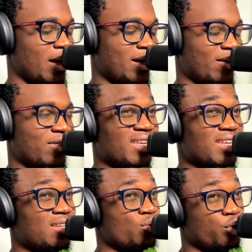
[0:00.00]
and I
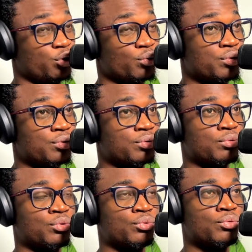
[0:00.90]
think you should
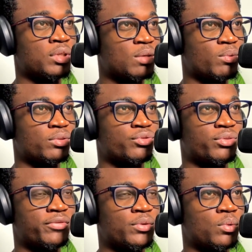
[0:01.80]
do keyboard
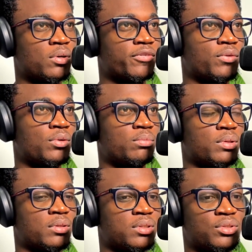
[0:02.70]
driven workflow
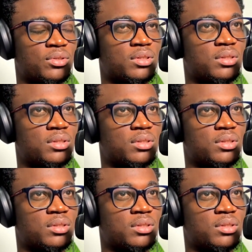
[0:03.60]
because it